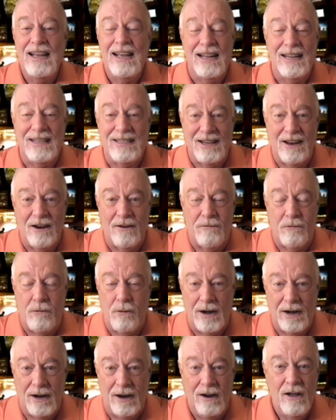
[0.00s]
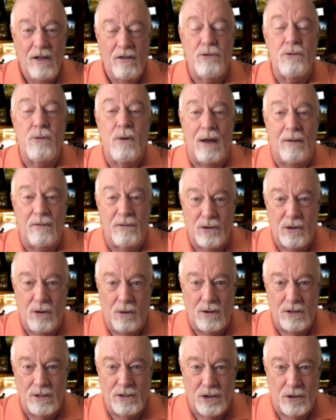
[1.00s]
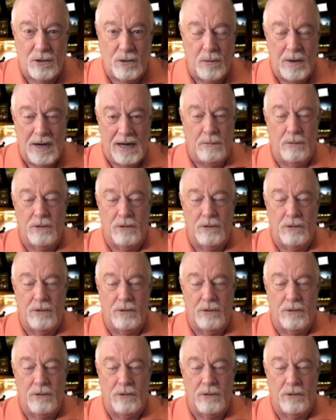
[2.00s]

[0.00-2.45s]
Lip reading: It's there for you throughout the course of the week.